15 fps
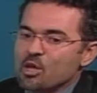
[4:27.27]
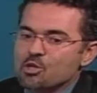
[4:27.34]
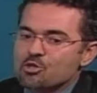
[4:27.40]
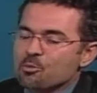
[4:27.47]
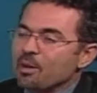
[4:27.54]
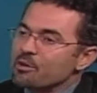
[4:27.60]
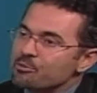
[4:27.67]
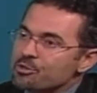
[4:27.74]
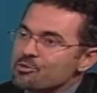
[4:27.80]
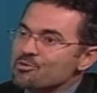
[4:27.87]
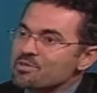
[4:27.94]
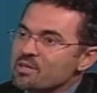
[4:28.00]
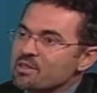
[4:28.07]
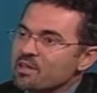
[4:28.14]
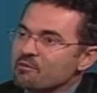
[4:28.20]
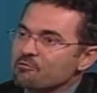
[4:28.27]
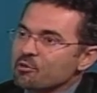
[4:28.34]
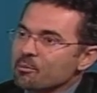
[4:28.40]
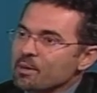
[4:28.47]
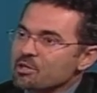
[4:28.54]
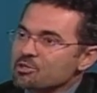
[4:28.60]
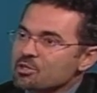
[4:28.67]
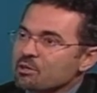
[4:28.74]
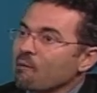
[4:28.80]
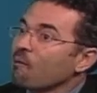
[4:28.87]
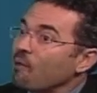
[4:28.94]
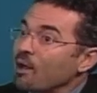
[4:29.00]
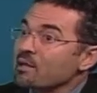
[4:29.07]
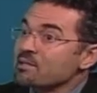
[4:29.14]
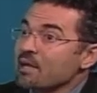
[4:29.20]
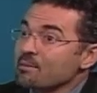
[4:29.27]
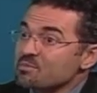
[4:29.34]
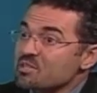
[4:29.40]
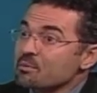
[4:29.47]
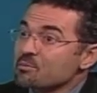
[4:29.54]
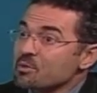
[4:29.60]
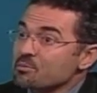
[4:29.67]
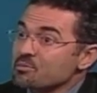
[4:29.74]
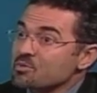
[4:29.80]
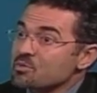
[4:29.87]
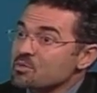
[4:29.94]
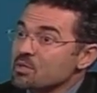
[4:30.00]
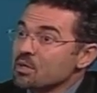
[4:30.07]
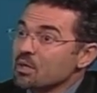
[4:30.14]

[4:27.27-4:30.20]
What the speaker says: So by reducing the inflammation, a lot of times symptoms